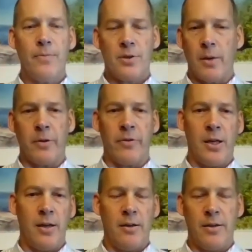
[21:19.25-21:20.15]
some of
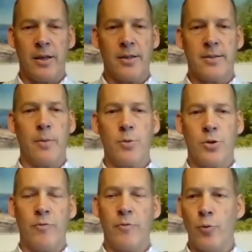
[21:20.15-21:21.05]
the
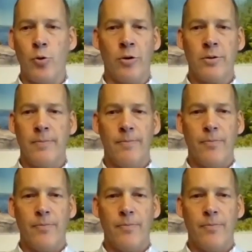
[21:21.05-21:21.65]
consumption for